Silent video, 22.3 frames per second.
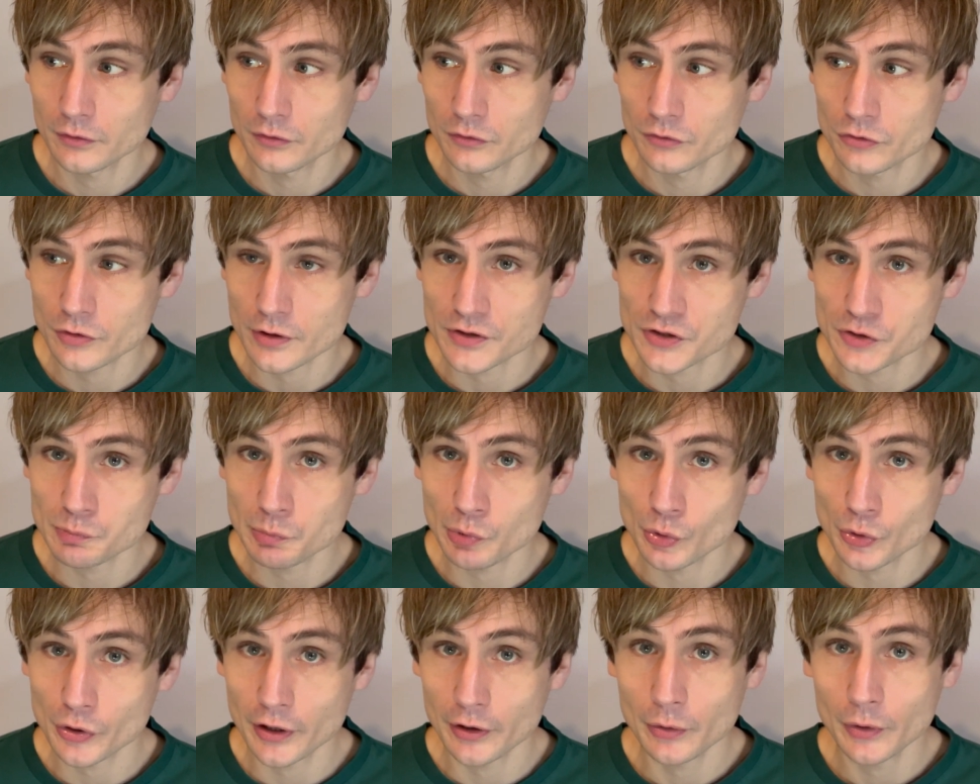
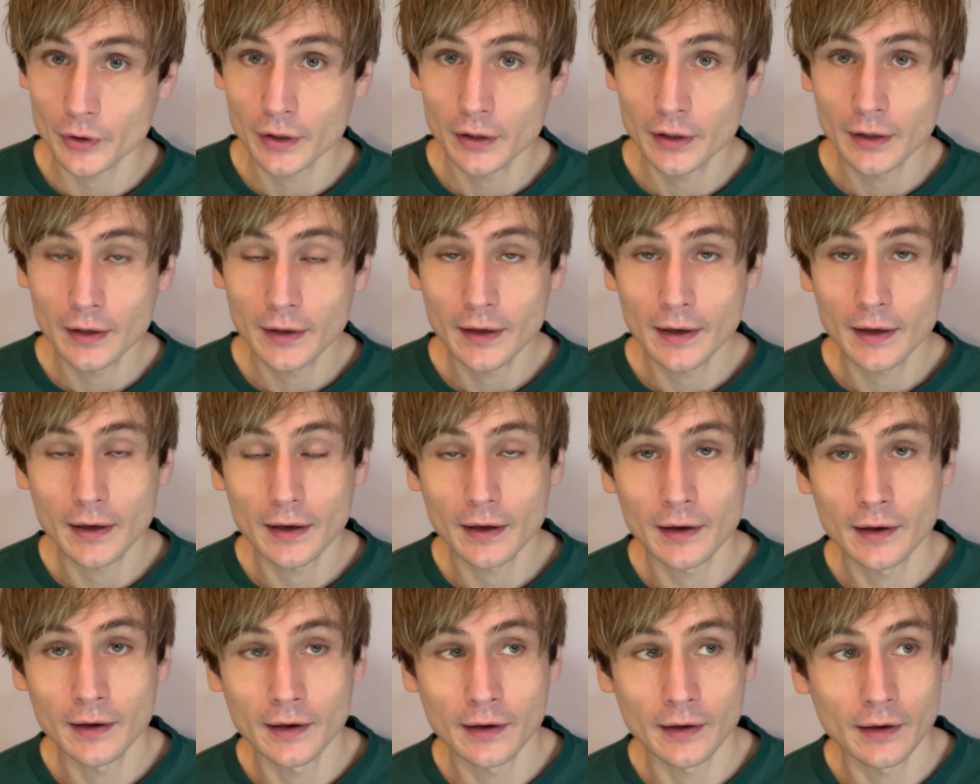transport you.
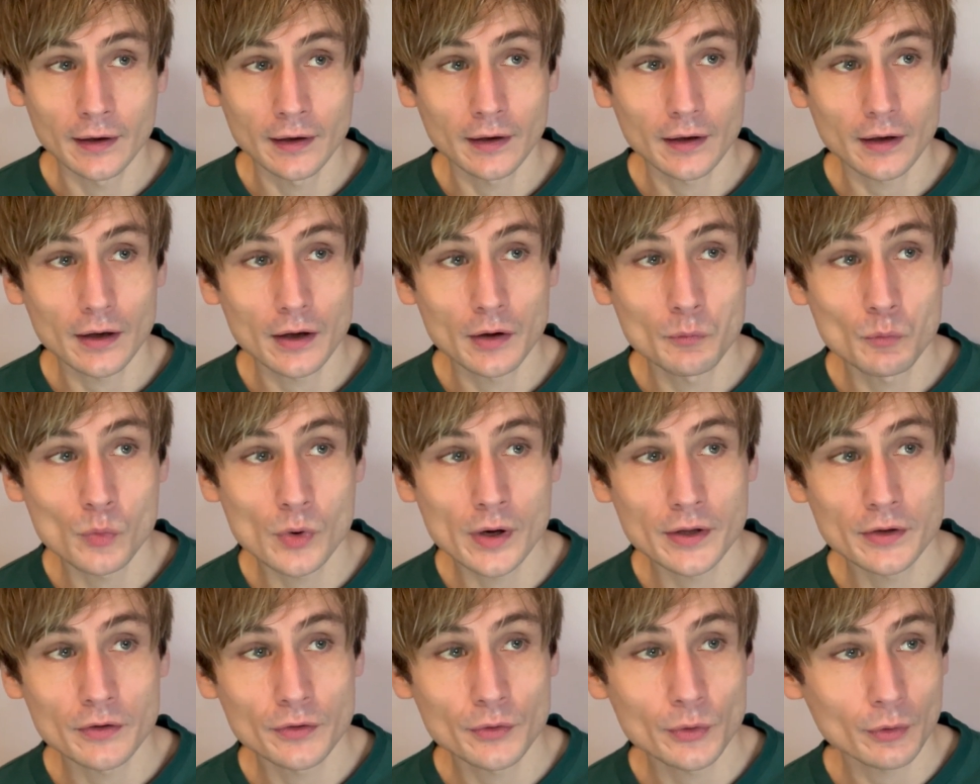And
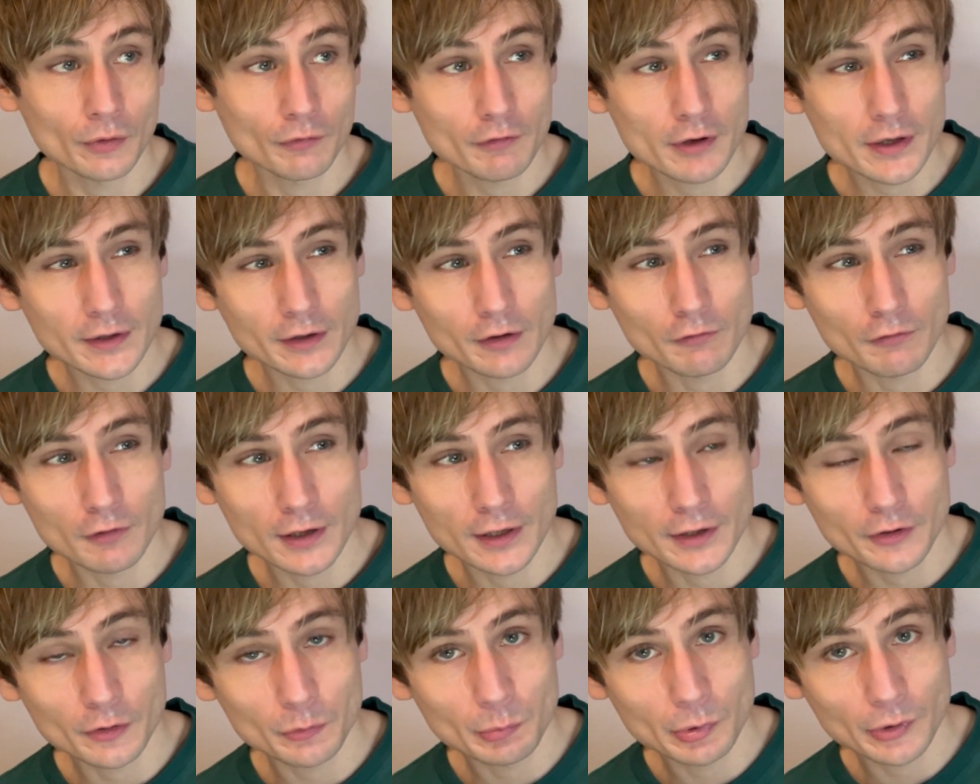when you are reading a
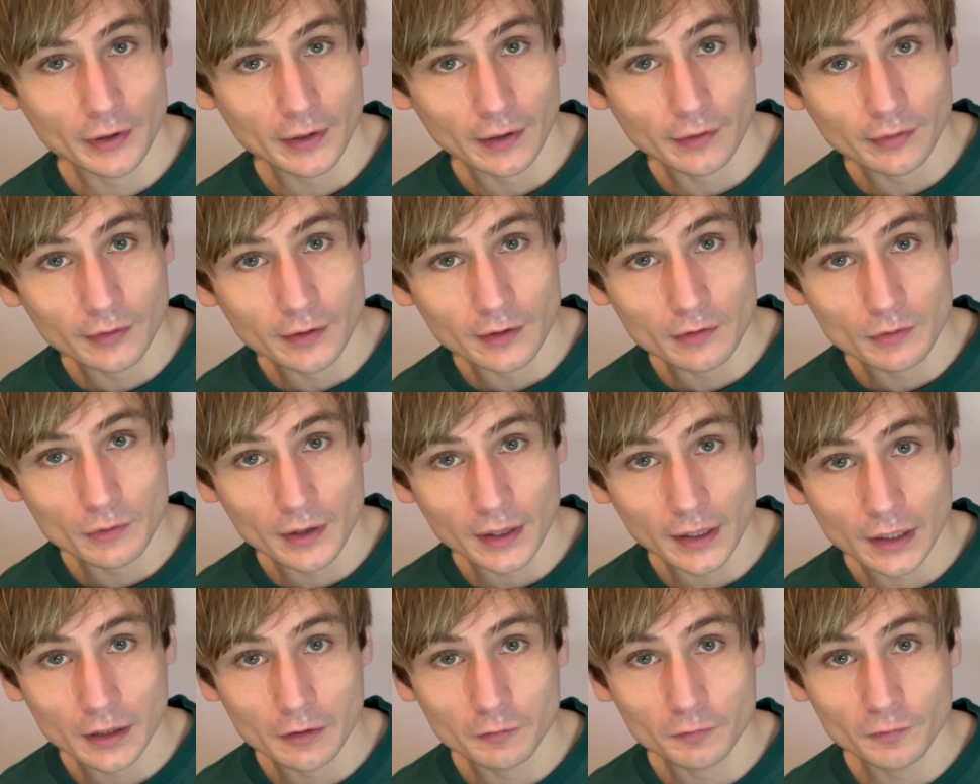really good book, I think you
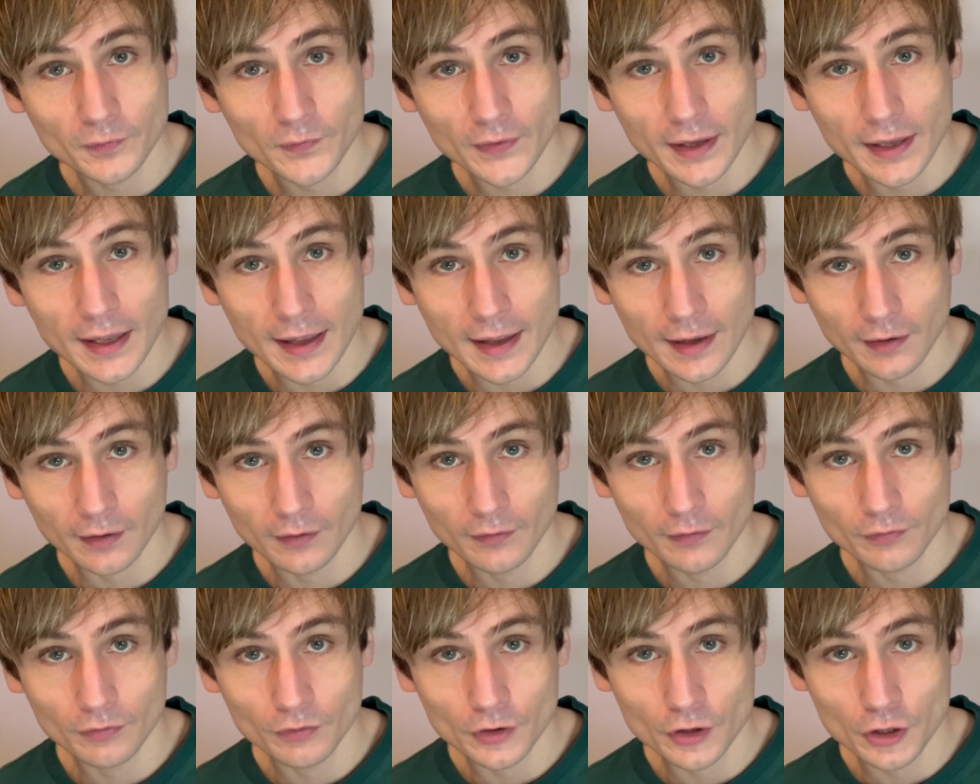kind of
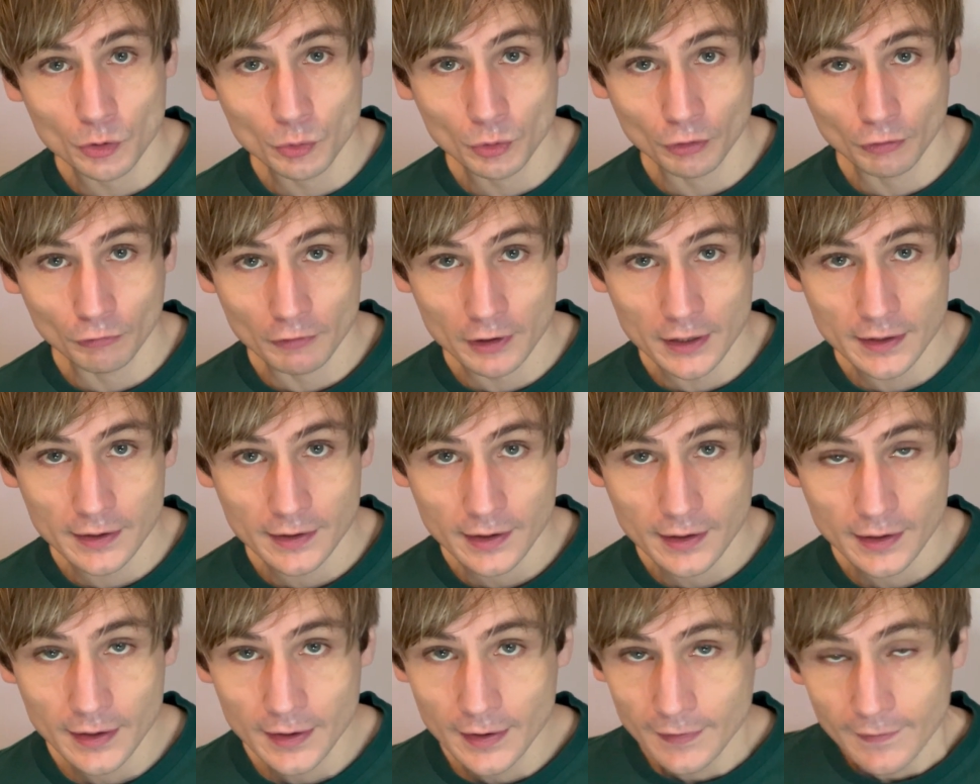forget that you are
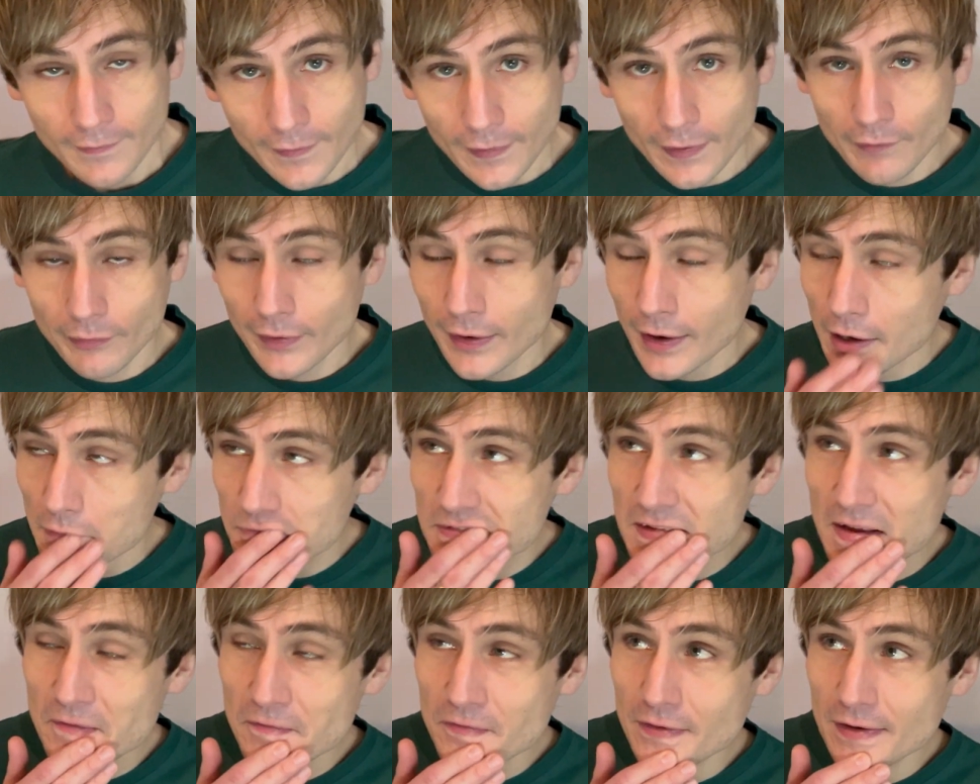reading. And there have
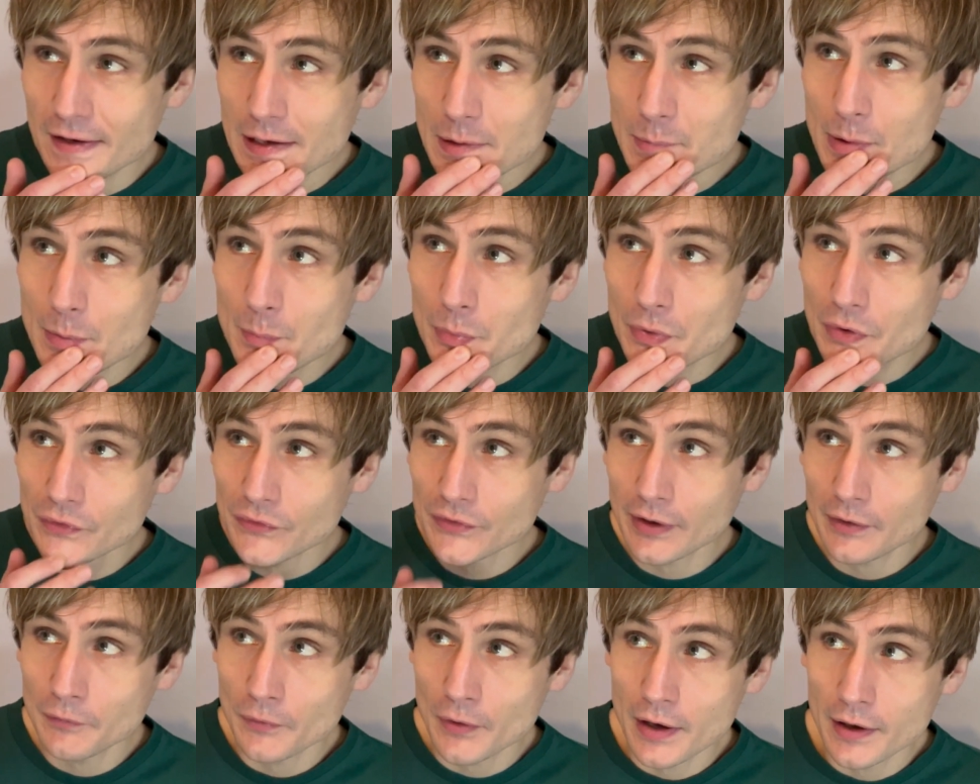definitely been books
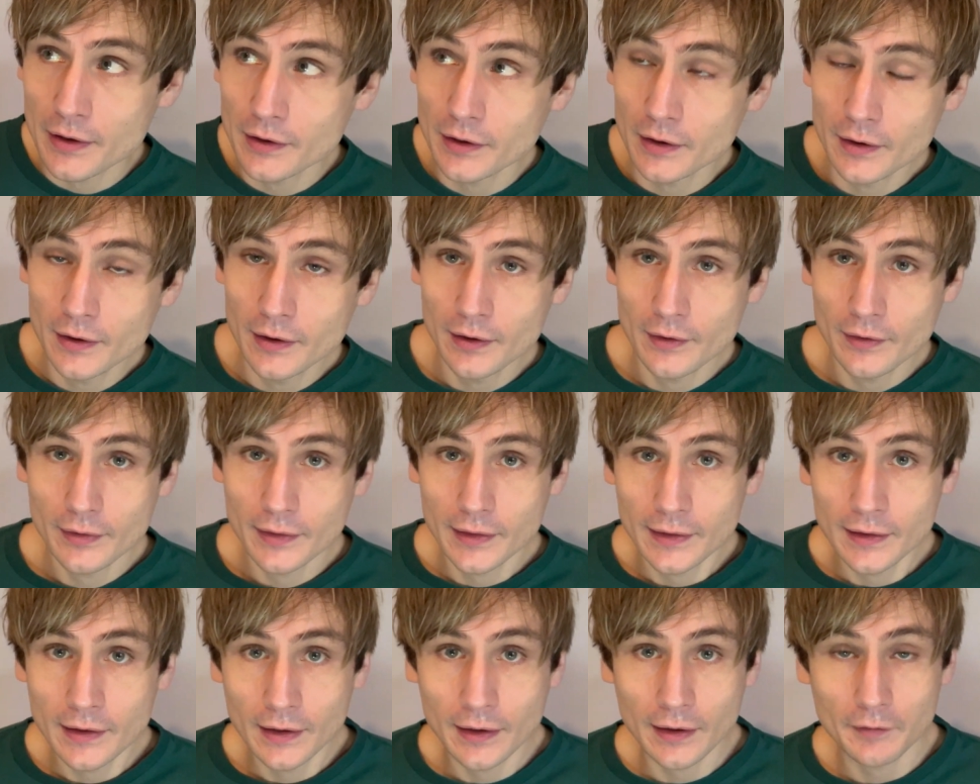I've read
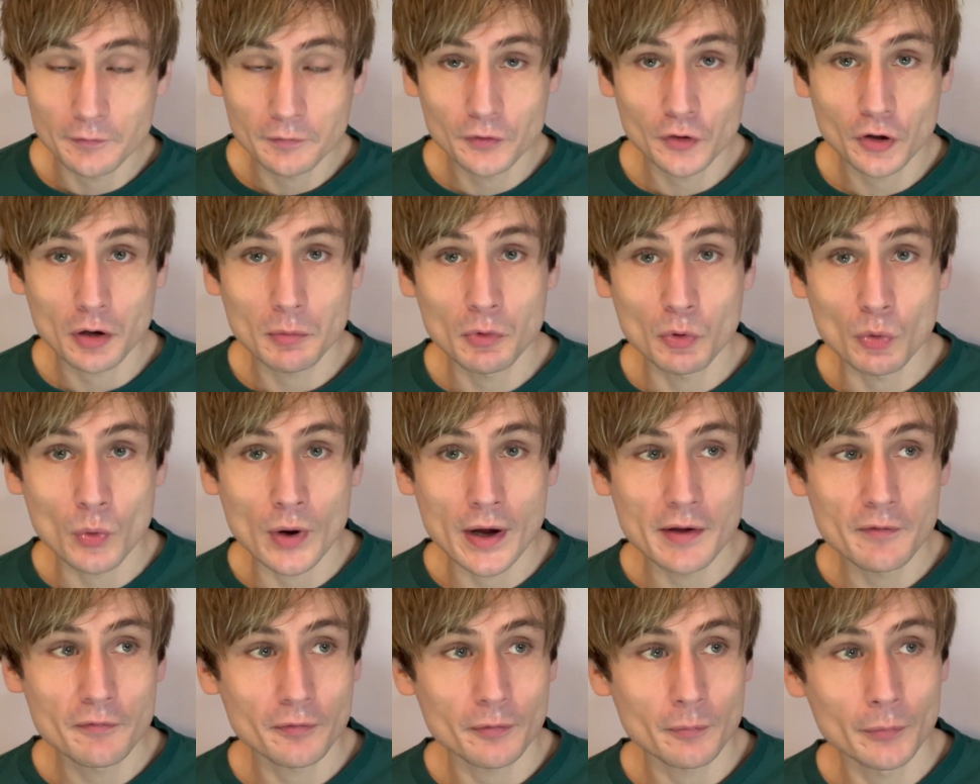that I've come
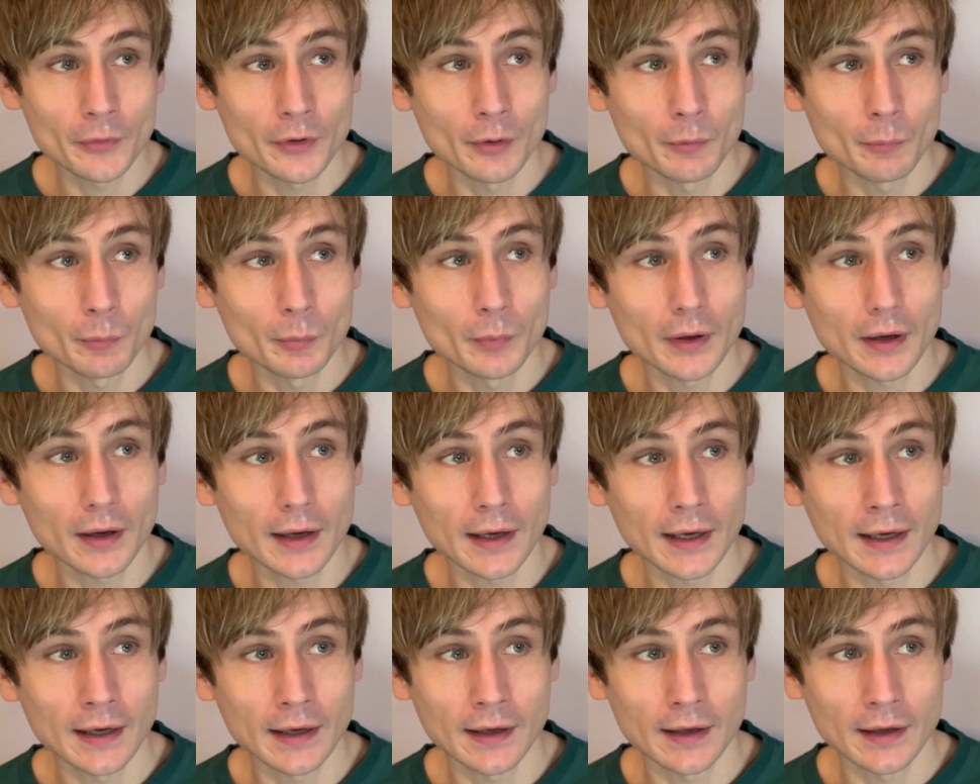away from them
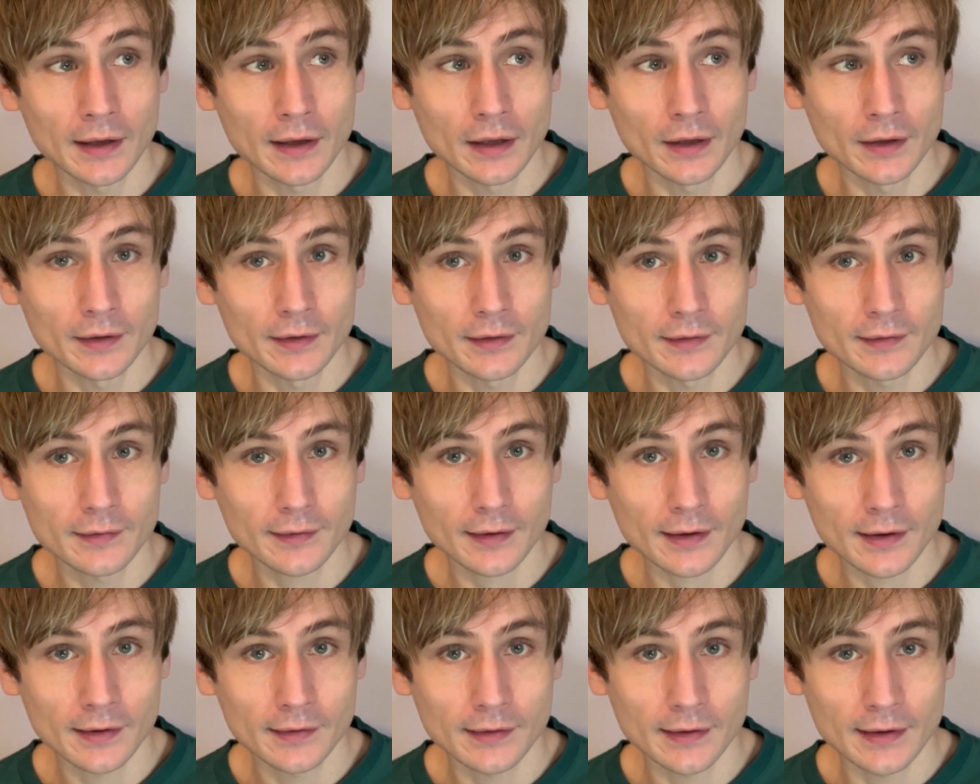and
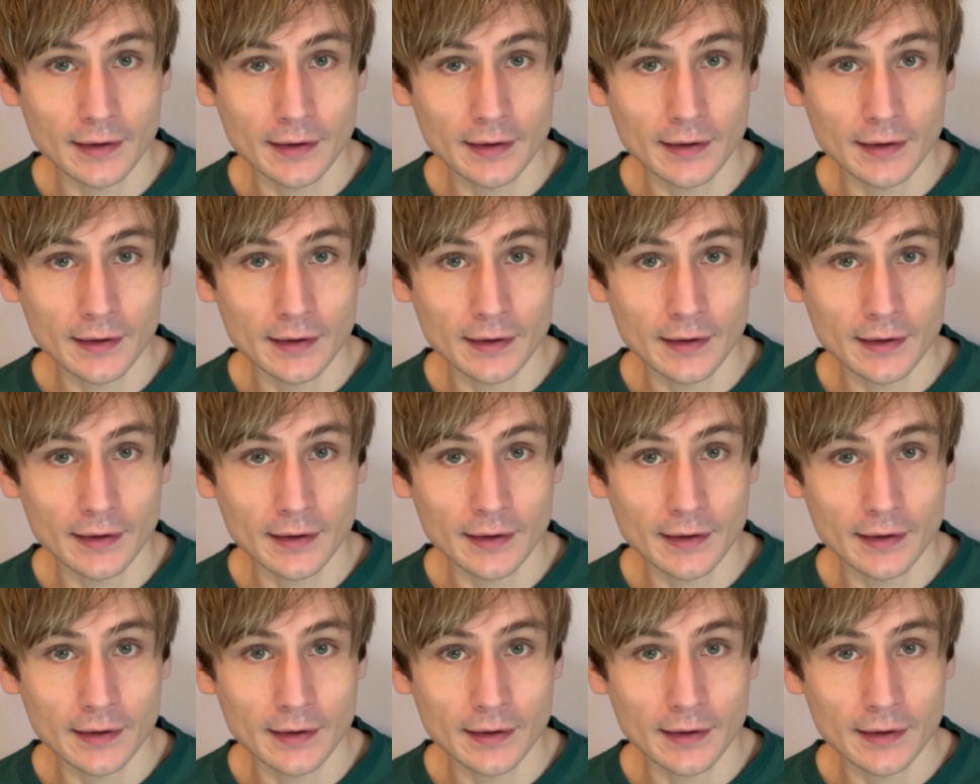had